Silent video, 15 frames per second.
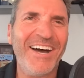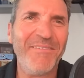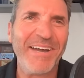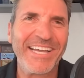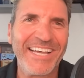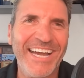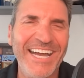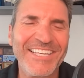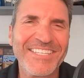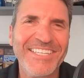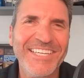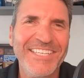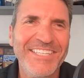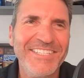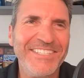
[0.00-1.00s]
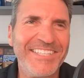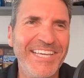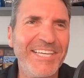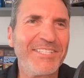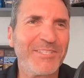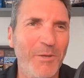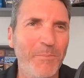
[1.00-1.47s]
Oh, my God.
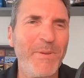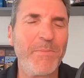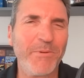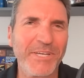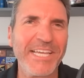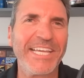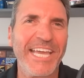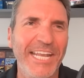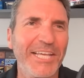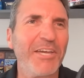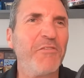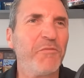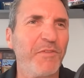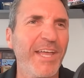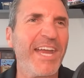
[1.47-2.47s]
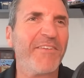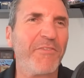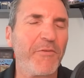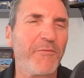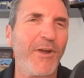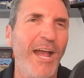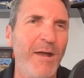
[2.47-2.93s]
See, so people can get a good flavor
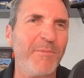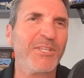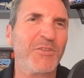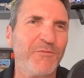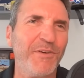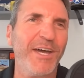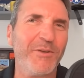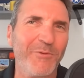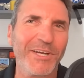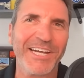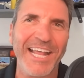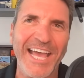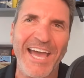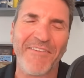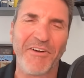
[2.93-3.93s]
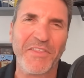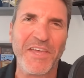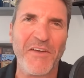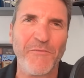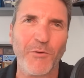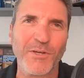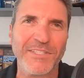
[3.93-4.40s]
for how much fun we're going to have on the
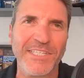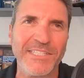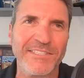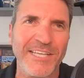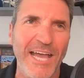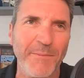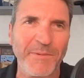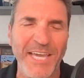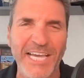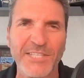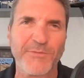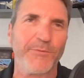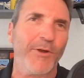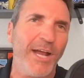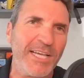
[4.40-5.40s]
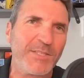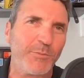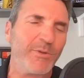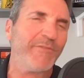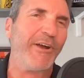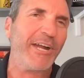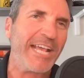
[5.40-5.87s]
F fourteen Tomcast. For us,
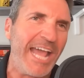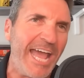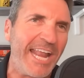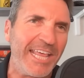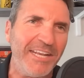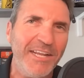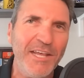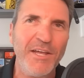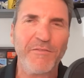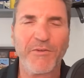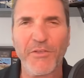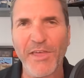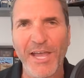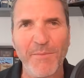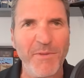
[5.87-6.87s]
we've already had it. For them,